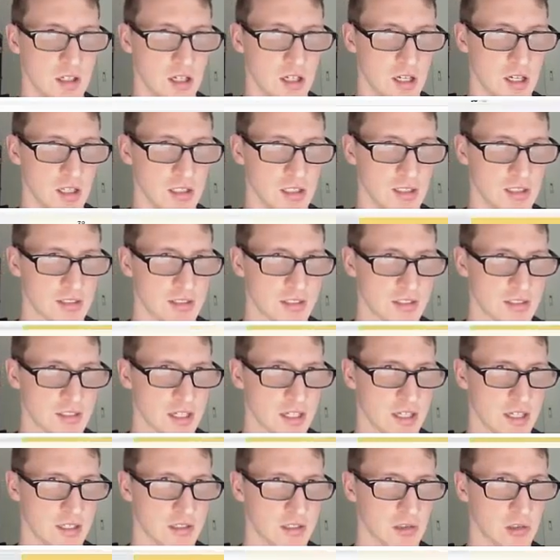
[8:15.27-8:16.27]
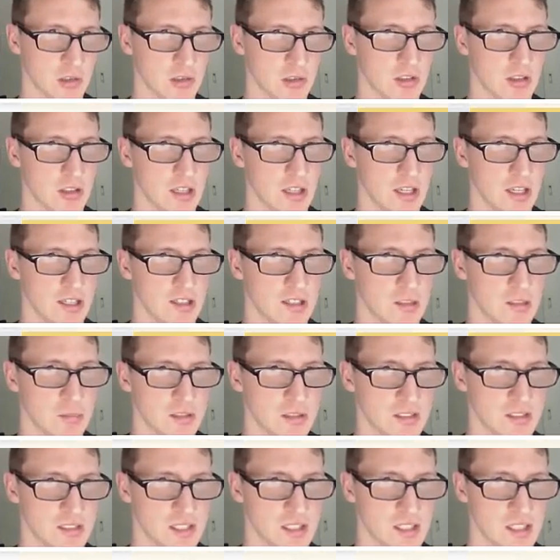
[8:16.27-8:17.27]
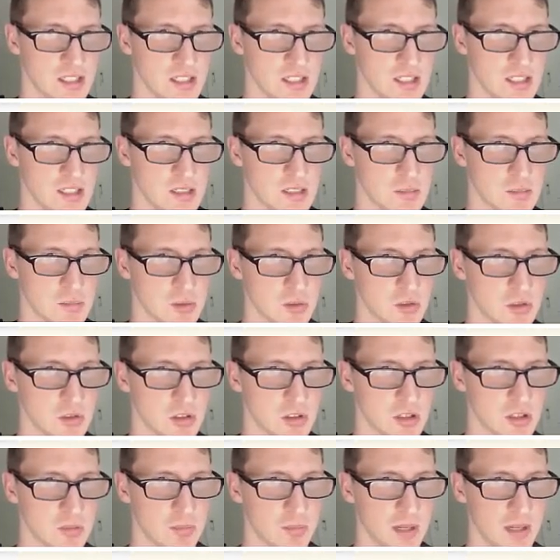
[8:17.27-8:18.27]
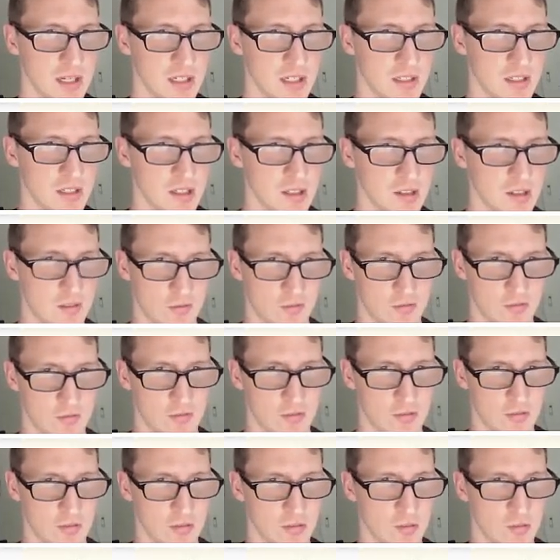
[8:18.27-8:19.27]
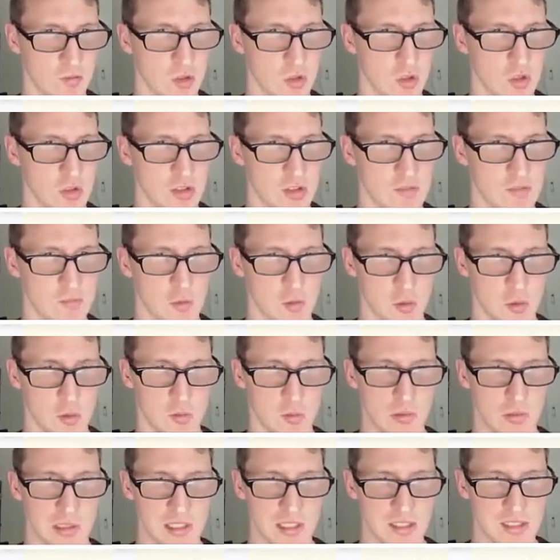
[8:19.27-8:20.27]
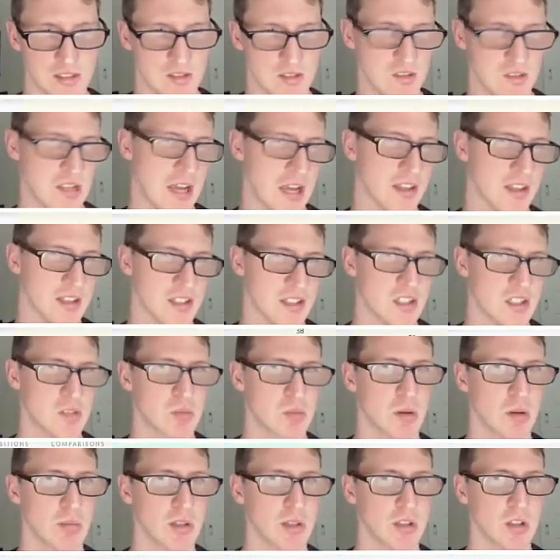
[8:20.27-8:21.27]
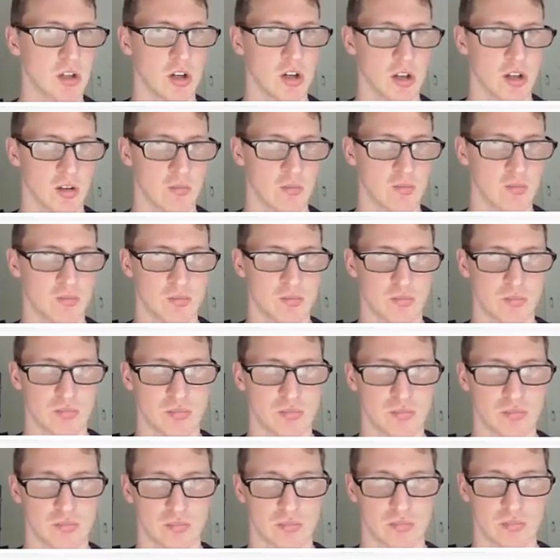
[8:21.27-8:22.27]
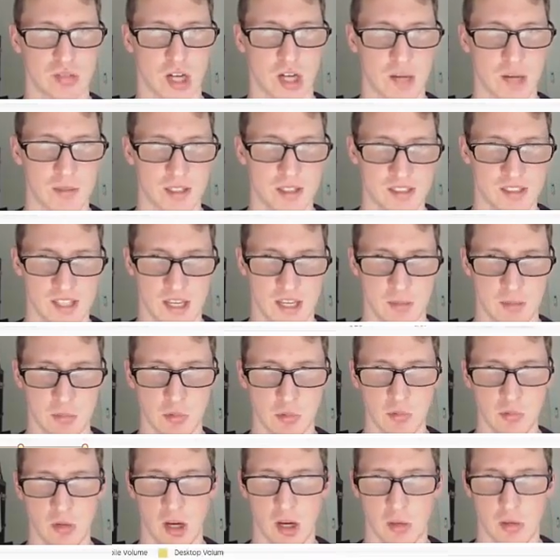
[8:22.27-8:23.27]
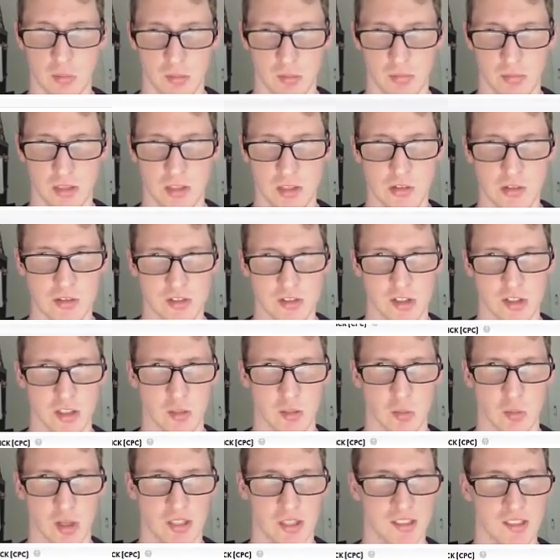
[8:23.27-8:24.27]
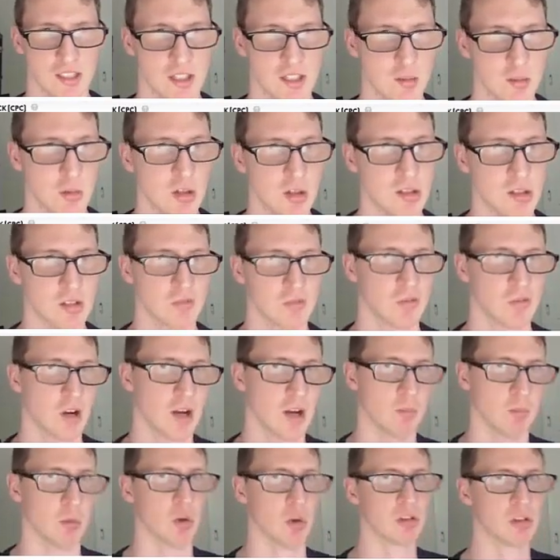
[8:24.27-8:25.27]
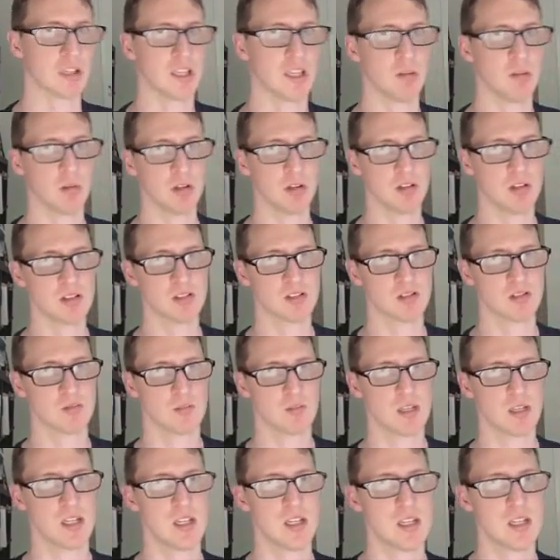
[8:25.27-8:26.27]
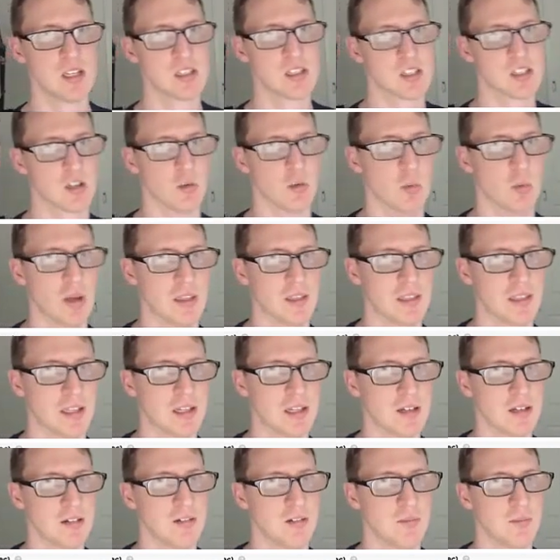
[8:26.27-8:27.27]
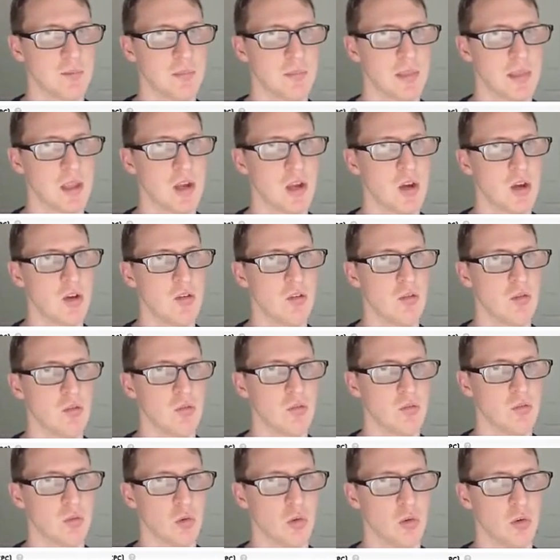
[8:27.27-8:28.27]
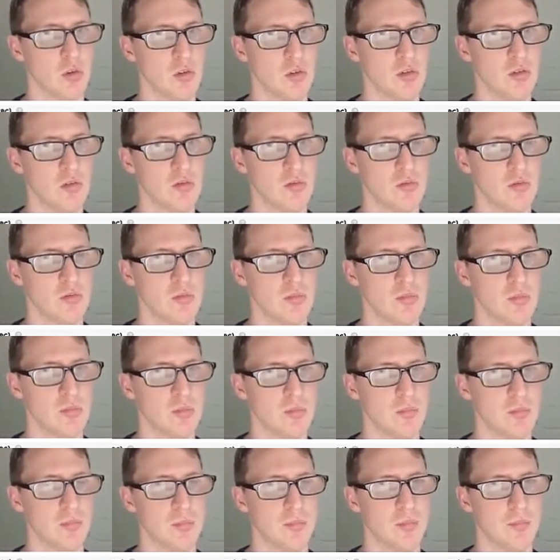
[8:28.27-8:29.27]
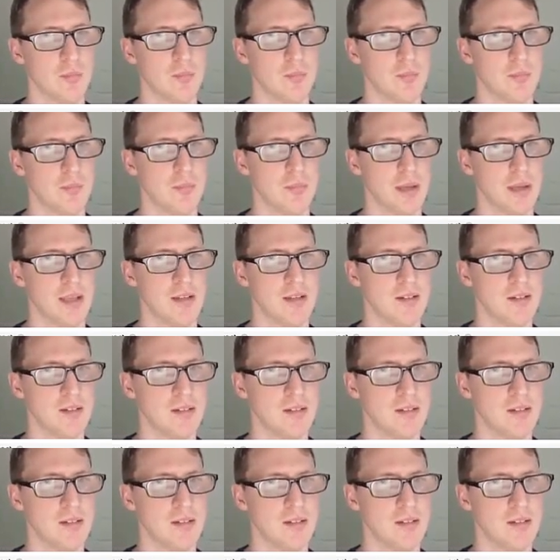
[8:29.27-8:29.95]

Let's take a look. Eat the Disease book, PDF, reviews, food list. Now this is probably not a prime example. I'll probably use only one keyword to find more keywords. So one letter, food, beat.